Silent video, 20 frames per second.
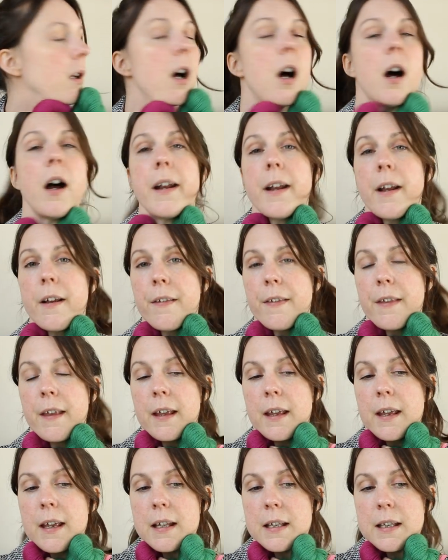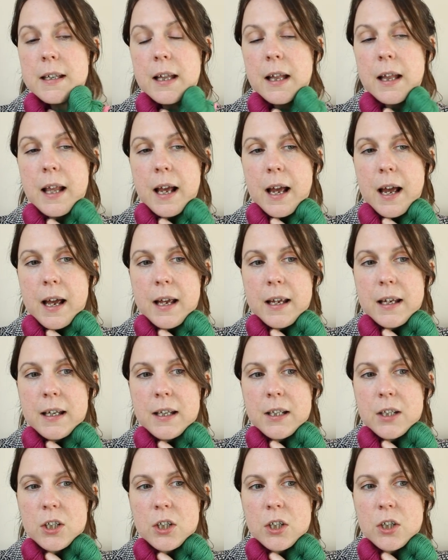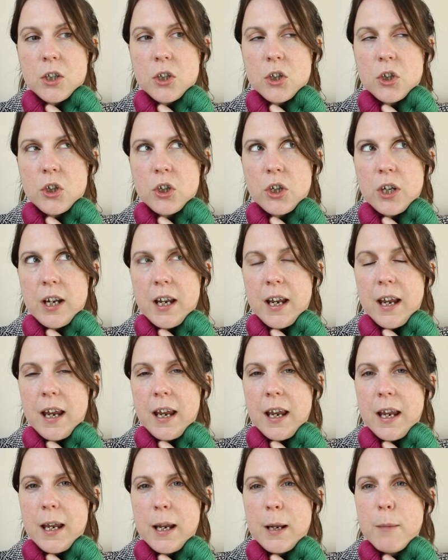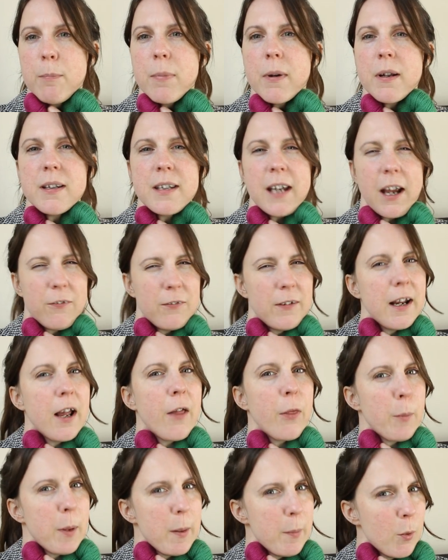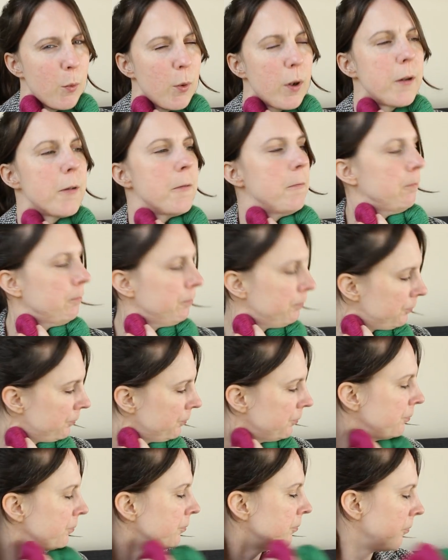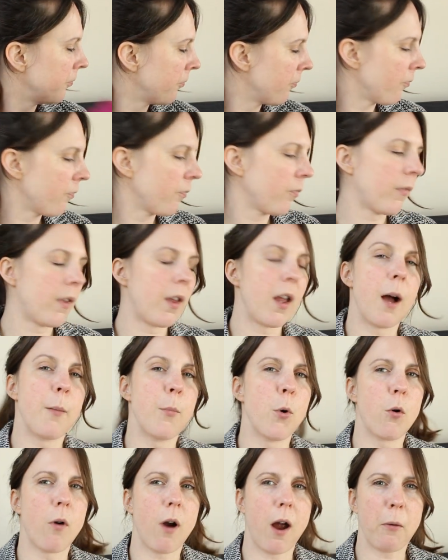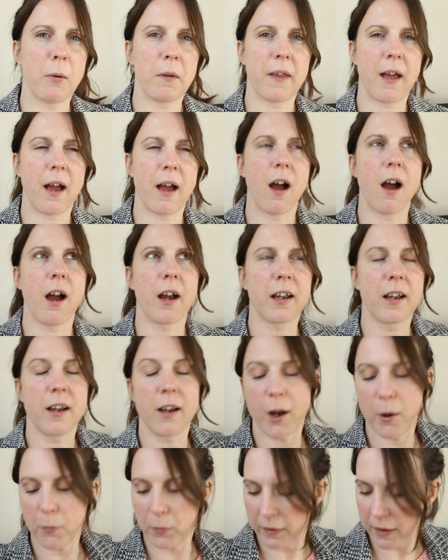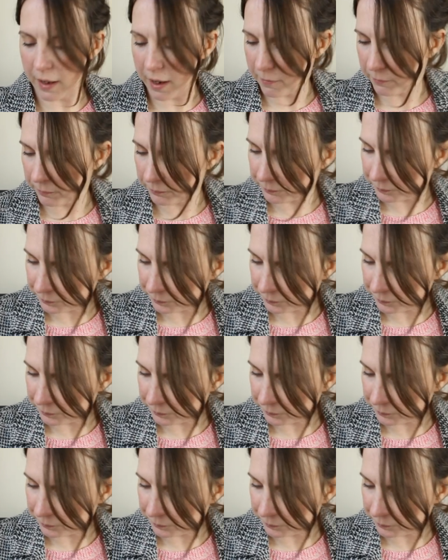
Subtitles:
I don't think it's that itchy, but definitely other people would. I'm alright with that, I can cope with that.